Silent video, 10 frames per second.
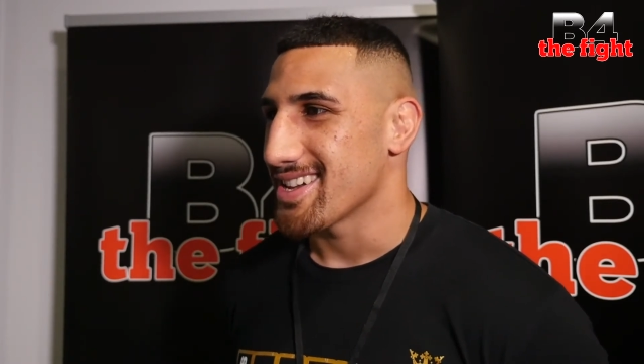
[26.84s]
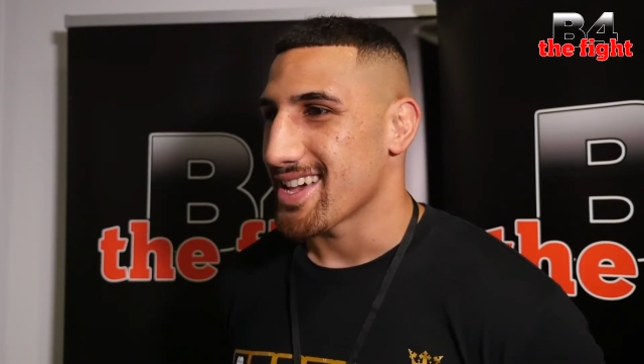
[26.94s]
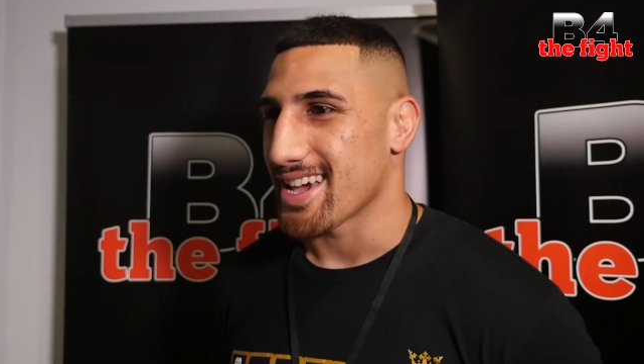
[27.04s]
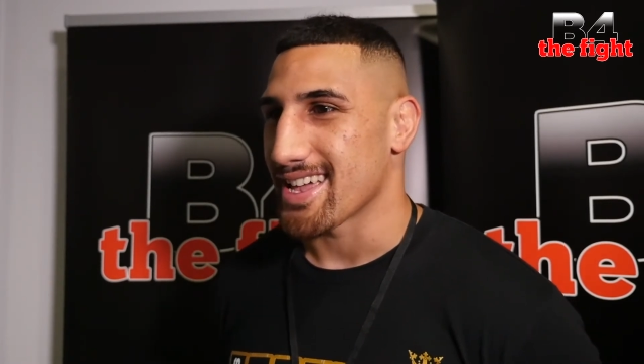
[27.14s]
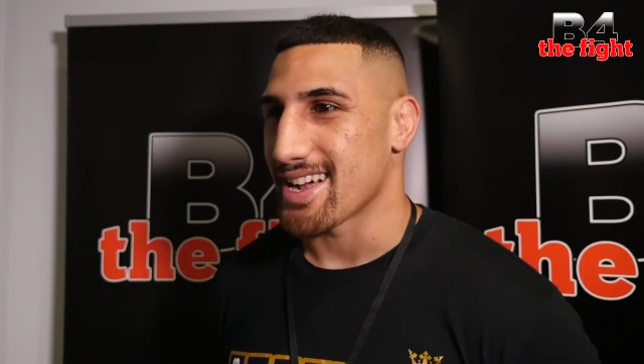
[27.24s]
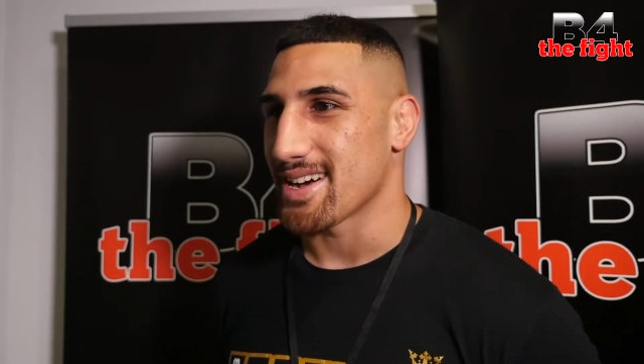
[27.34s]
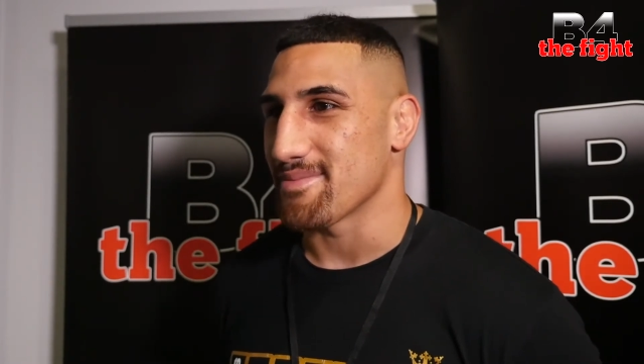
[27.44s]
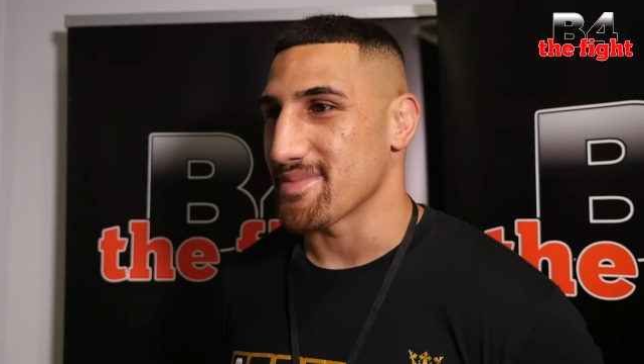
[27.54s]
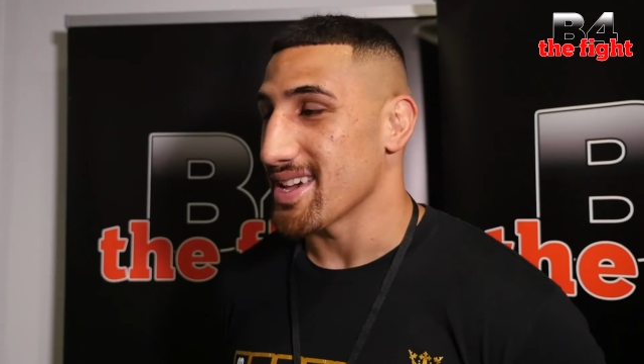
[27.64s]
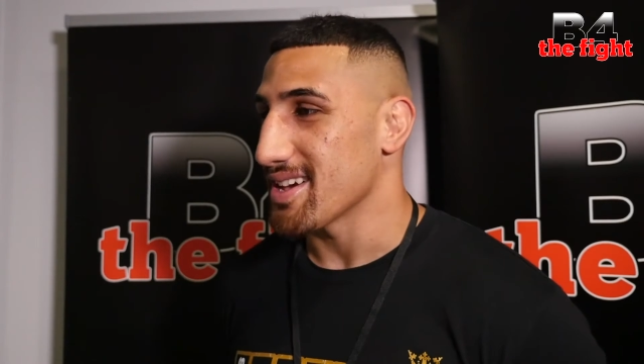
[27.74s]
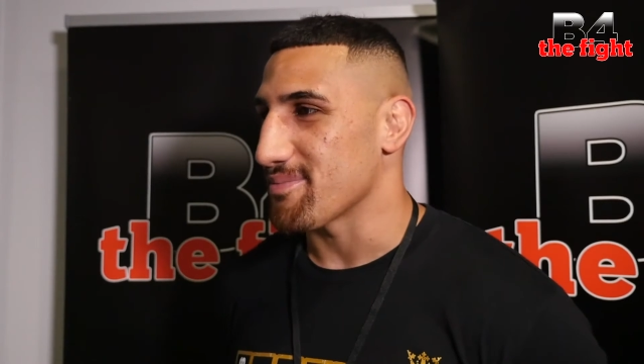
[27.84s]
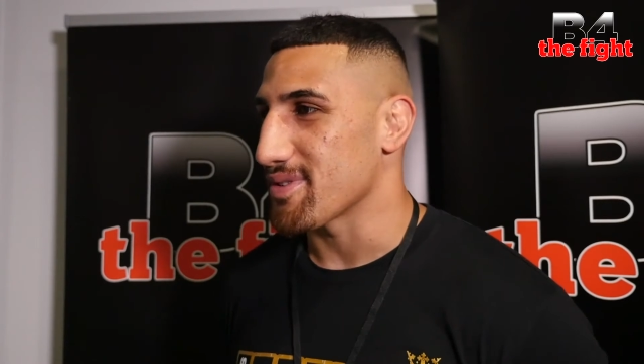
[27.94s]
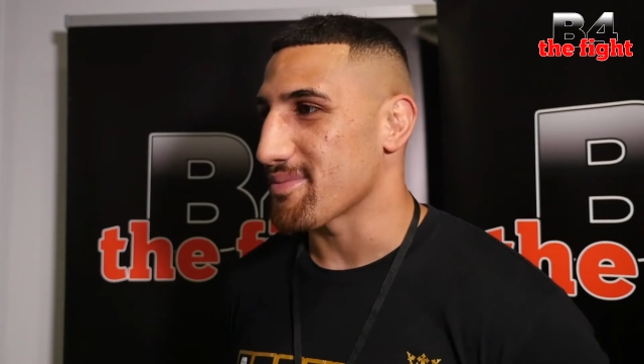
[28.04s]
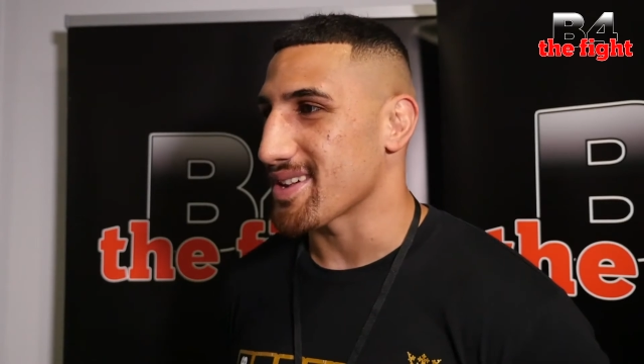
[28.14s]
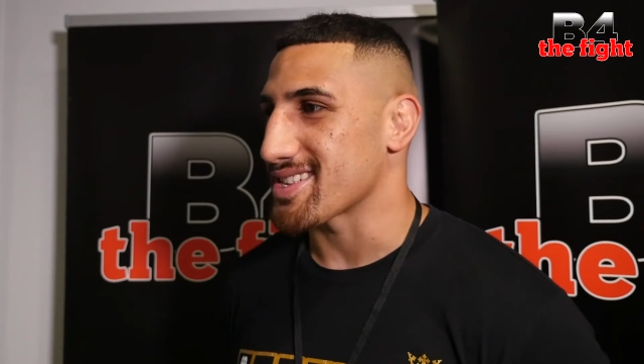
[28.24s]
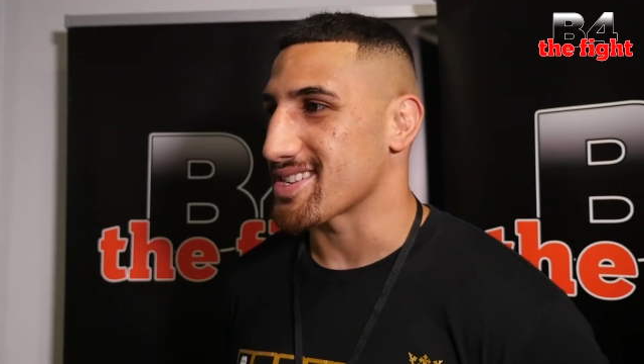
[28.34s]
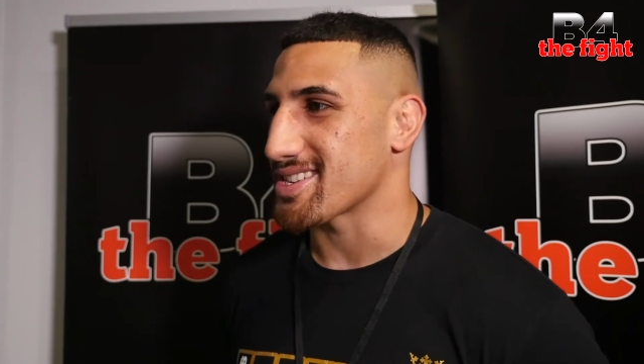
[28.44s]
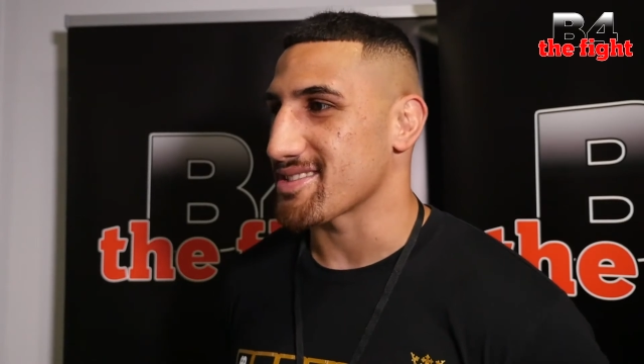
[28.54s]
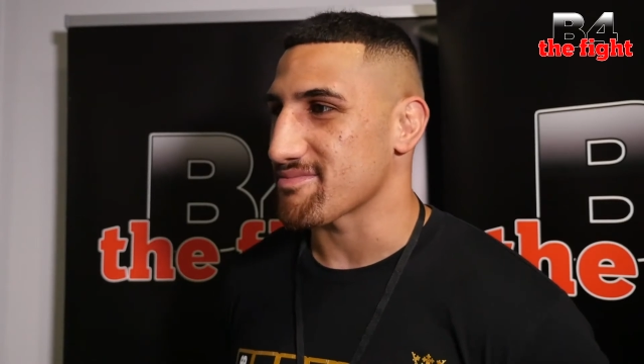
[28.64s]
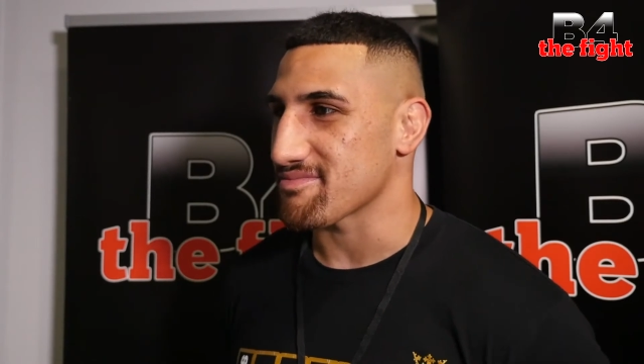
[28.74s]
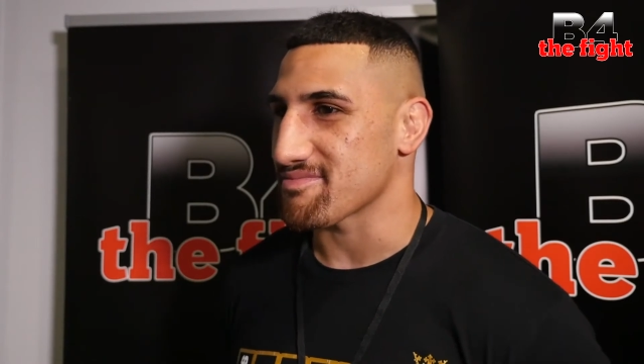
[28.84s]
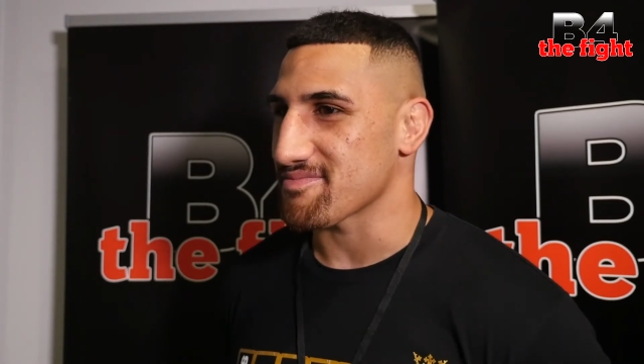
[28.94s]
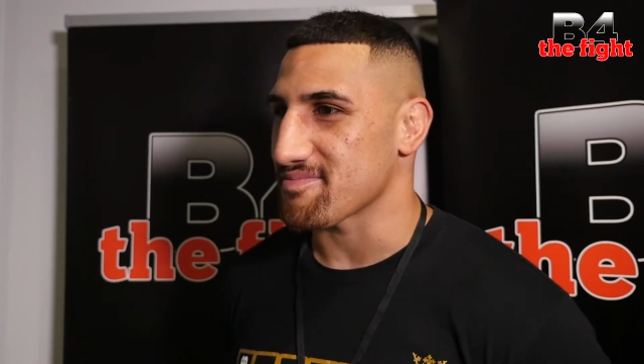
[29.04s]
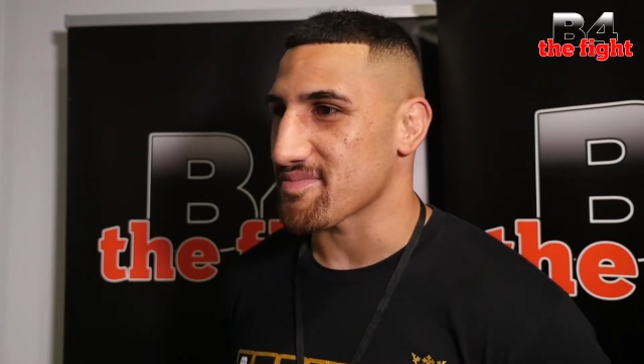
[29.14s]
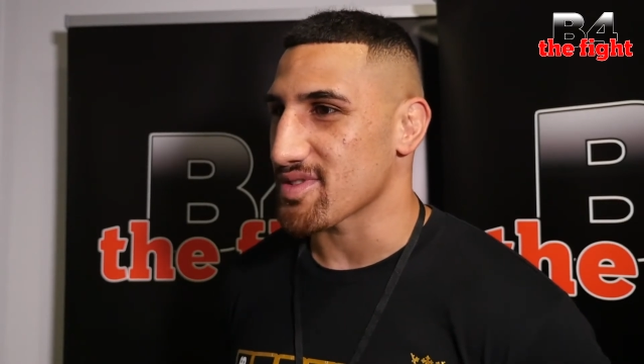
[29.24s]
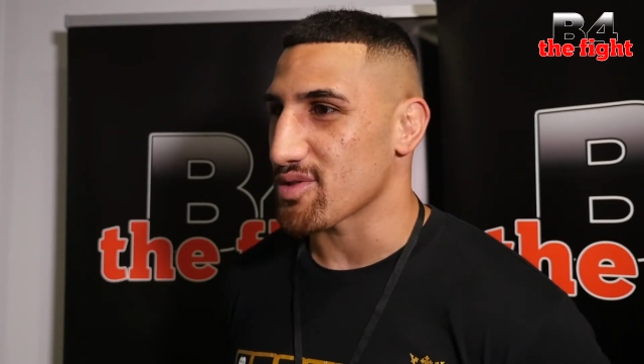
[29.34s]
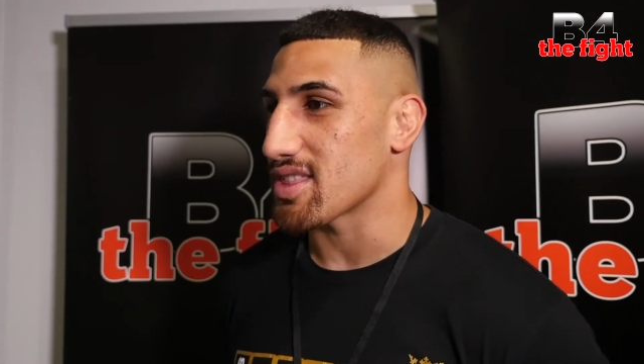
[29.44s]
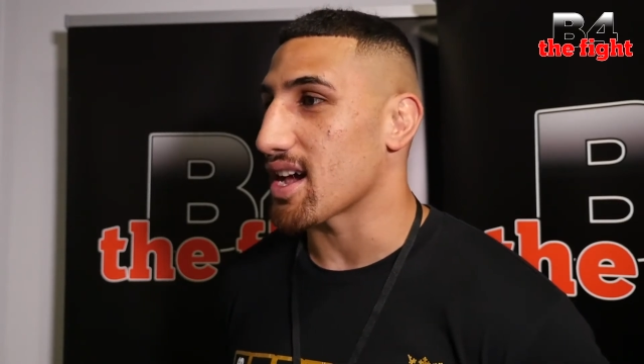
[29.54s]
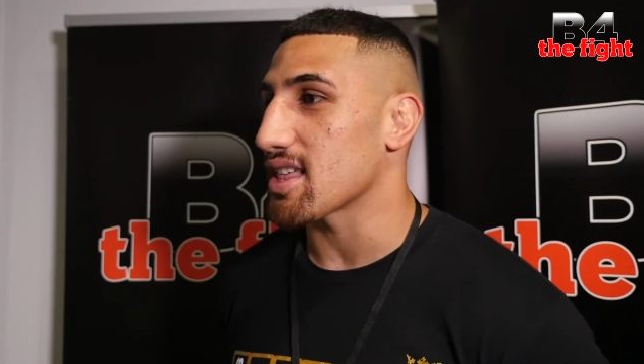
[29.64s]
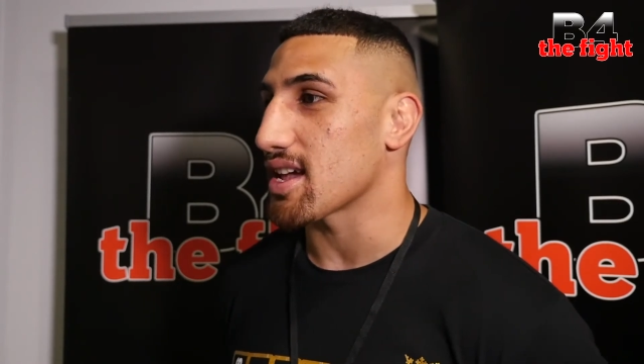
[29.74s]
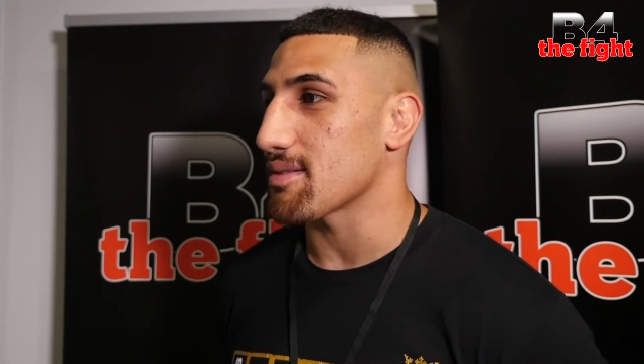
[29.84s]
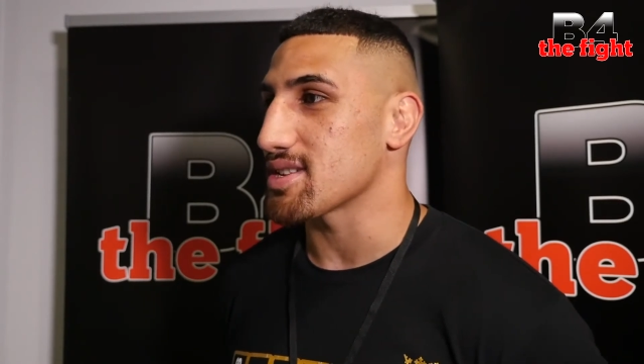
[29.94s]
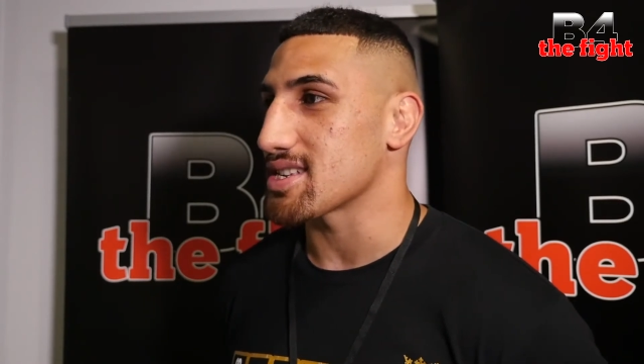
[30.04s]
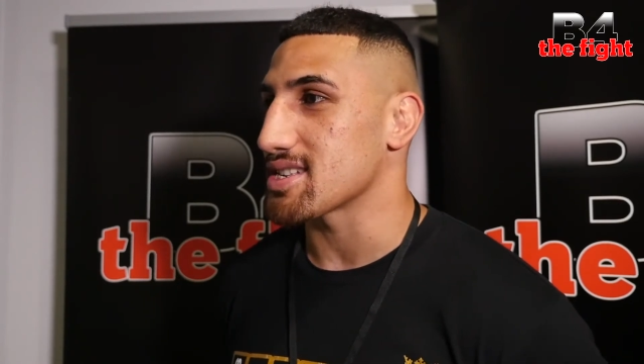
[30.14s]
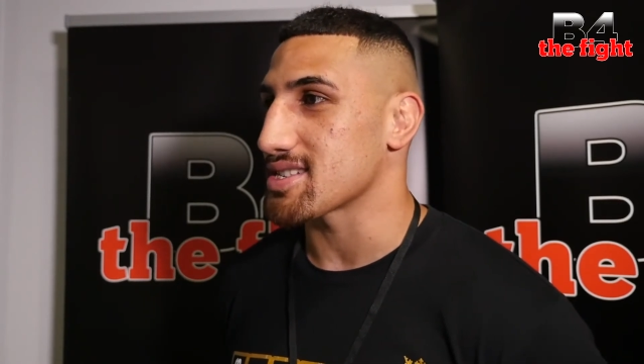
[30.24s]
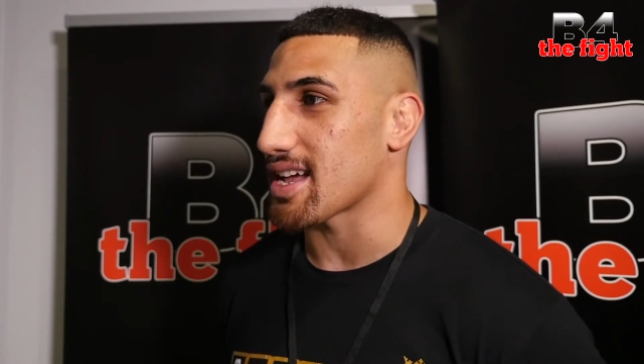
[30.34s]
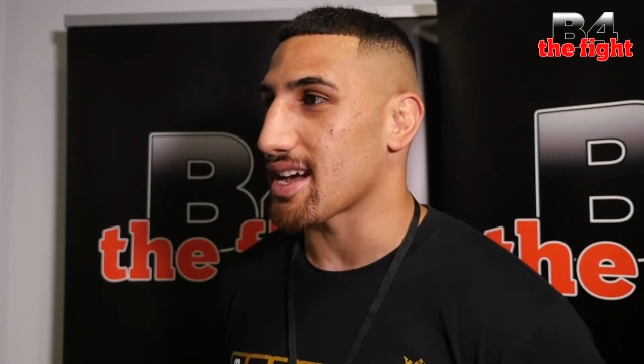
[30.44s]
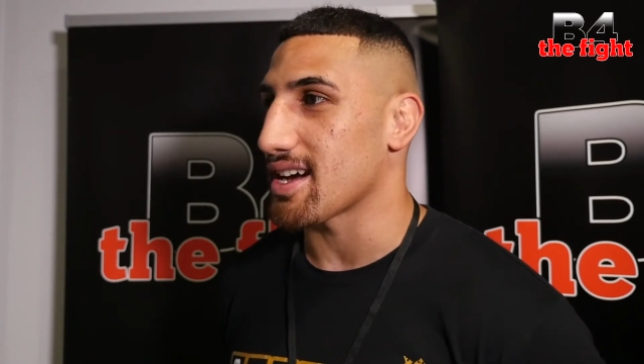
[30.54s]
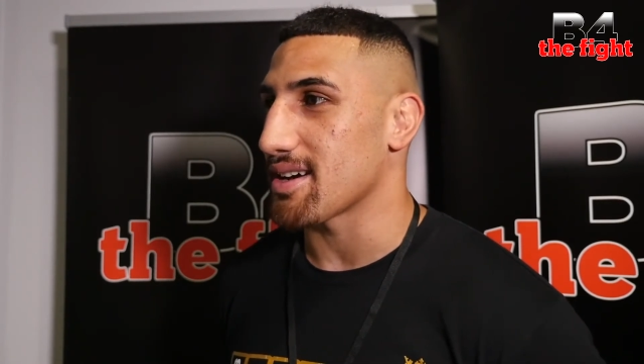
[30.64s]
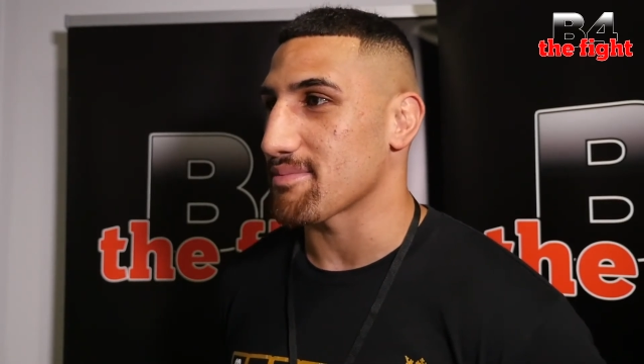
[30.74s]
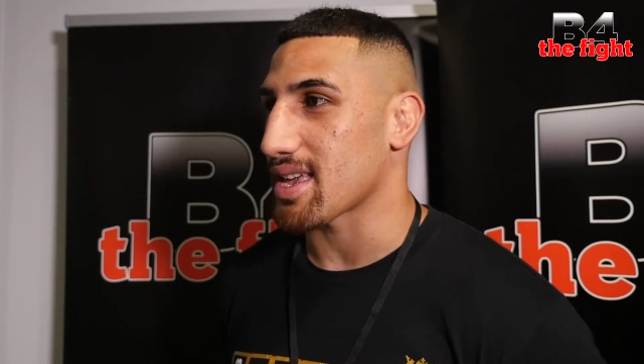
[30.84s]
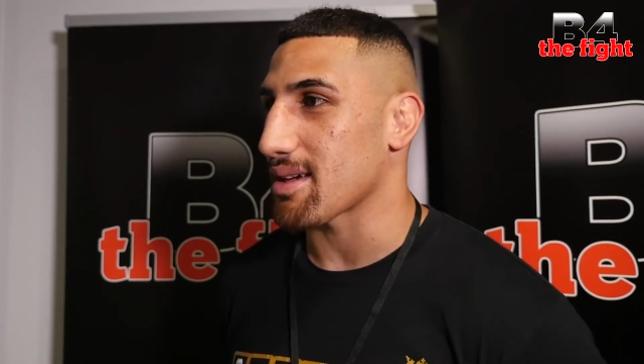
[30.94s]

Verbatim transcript: And um, yeah, pretty much all the other amateurs that um,